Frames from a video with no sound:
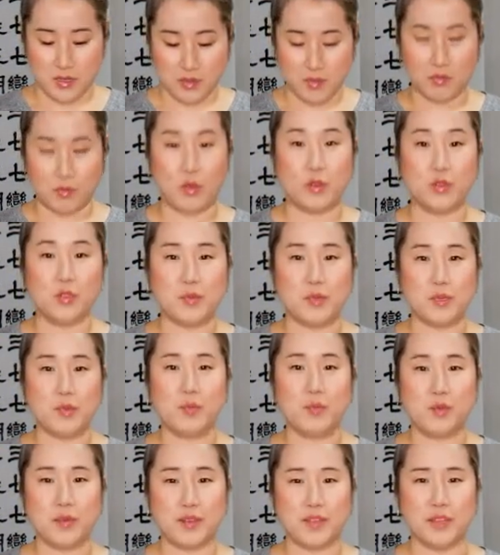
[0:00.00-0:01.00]
Most
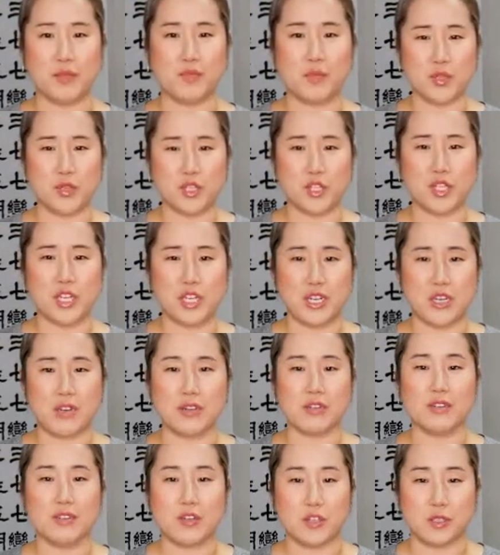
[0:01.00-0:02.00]
people, when they push here,
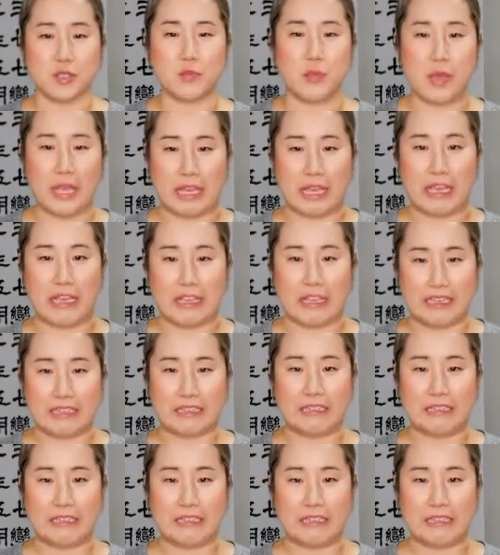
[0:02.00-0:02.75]
there's pain.